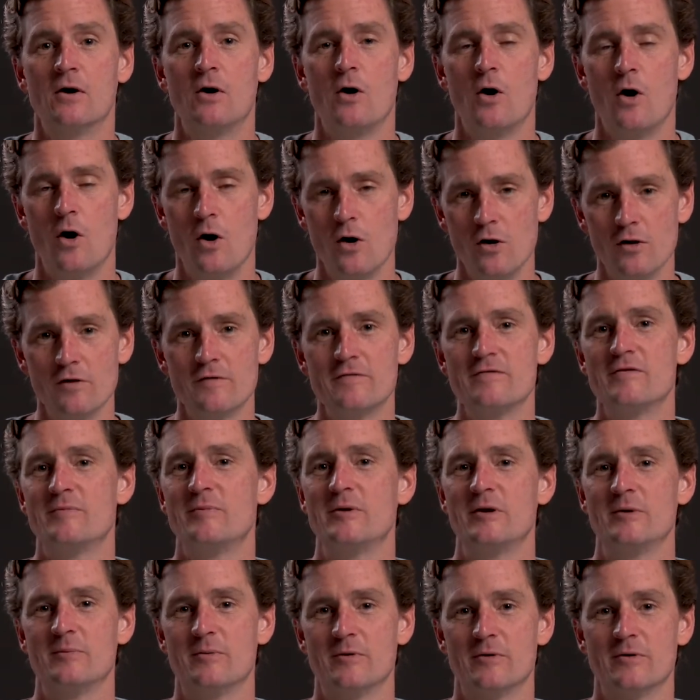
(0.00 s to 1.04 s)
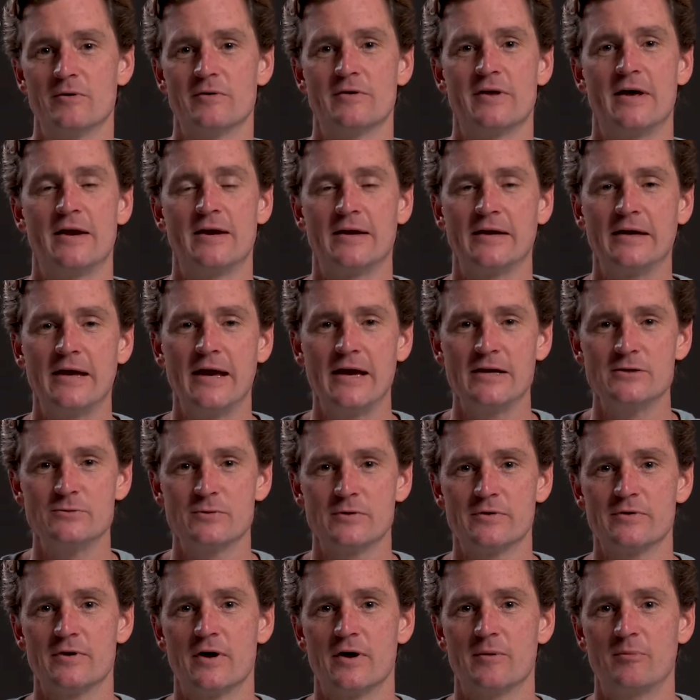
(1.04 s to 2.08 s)
all of the people that engage
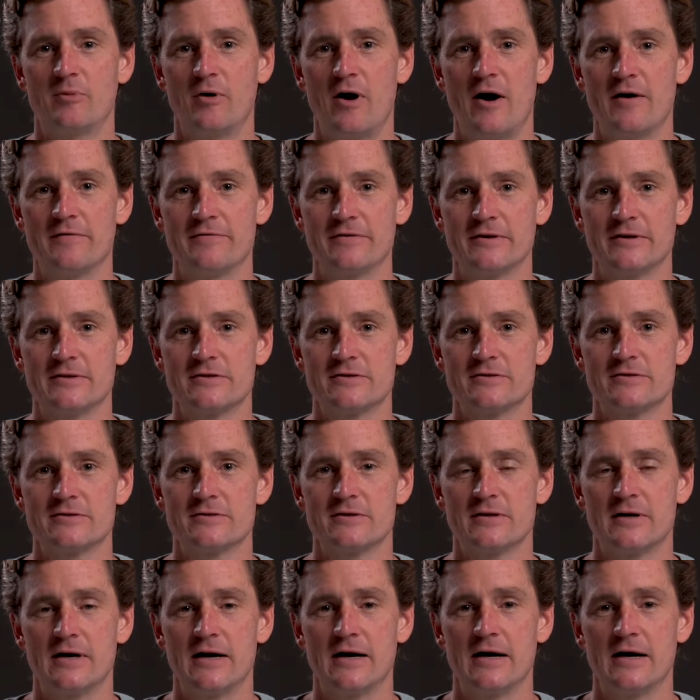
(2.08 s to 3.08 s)
with nonprofits